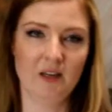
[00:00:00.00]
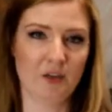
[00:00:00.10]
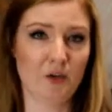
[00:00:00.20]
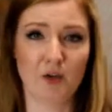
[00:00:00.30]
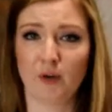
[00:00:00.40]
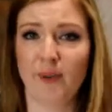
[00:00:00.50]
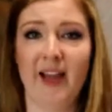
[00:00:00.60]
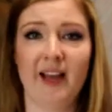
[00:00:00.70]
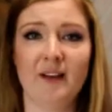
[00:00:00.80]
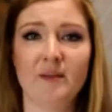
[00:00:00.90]
good or
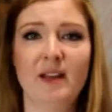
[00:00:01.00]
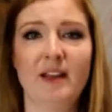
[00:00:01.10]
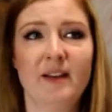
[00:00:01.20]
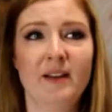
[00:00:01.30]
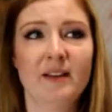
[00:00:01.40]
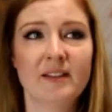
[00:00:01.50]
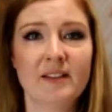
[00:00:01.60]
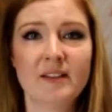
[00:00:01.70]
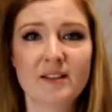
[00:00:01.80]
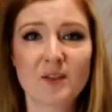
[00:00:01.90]
bad,
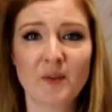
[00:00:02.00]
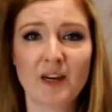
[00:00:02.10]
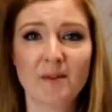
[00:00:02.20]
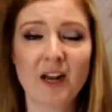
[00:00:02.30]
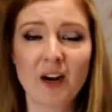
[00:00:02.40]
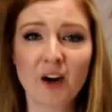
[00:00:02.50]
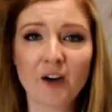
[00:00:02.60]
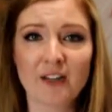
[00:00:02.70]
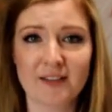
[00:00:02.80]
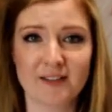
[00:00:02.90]
so that I'm not
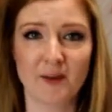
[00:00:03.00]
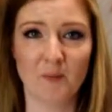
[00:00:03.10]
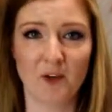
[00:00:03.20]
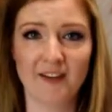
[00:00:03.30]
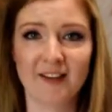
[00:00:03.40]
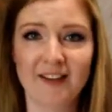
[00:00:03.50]
hurting someone.